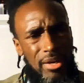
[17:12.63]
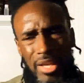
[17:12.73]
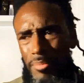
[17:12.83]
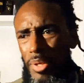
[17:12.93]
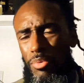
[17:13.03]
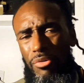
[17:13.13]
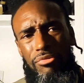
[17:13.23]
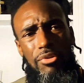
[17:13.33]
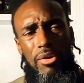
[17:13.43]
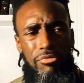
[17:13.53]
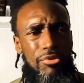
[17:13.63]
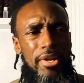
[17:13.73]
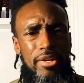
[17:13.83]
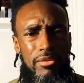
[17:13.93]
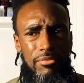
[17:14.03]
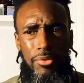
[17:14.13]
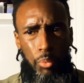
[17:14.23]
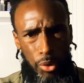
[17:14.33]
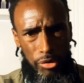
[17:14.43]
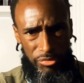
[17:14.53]
And a lot of people are afraid of
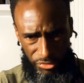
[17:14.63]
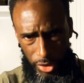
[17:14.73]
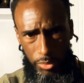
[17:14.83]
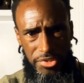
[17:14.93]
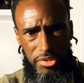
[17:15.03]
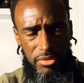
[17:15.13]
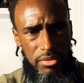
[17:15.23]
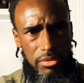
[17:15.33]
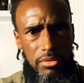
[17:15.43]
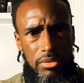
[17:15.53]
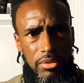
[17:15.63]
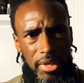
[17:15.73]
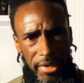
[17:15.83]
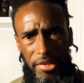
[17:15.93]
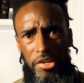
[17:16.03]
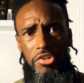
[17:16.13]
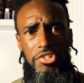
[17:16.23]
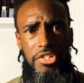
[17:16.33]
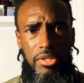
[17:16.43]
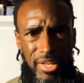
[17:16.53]
the word frequency and
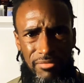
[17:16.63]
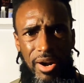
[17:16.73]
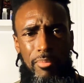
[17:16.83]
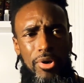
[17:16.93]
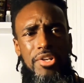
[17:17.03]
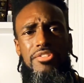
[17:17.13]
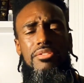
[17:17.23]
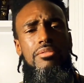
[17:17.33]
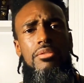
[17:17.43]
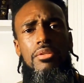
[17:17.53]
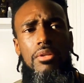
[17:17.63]
energy and vibrations.